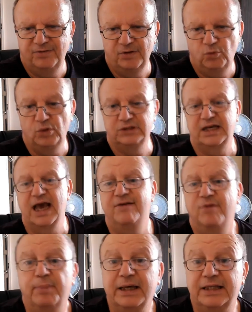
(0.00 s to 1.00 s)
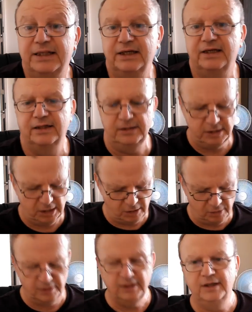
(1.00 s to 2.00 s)
was kind of a big thing, you
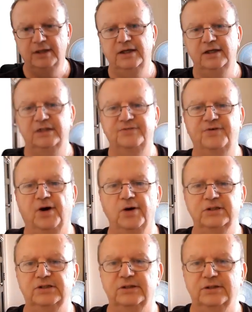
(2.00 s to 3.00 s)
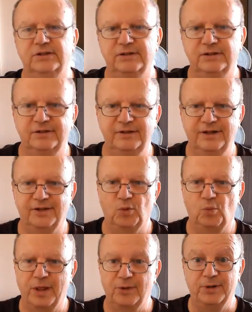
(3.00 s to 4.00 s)
know, as far as the
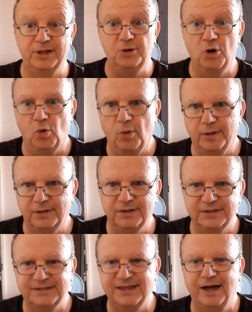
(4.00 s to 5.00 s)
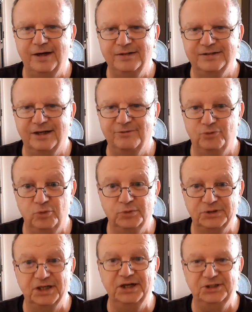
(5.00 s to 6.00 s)
weather didn't know what this typhoon
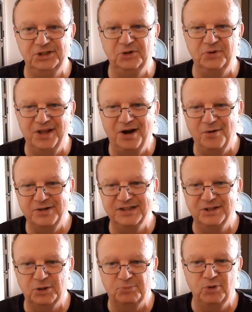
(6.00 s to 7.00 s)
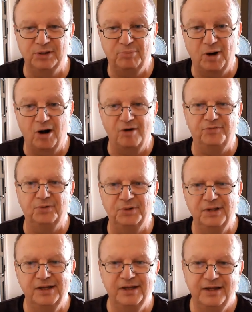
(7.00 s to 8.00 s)
was going to do, you know, because it looked pretty powerful
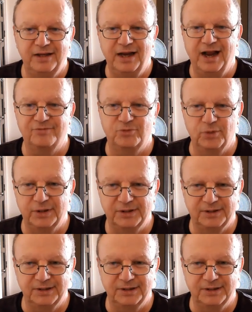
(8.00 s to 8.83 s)
after it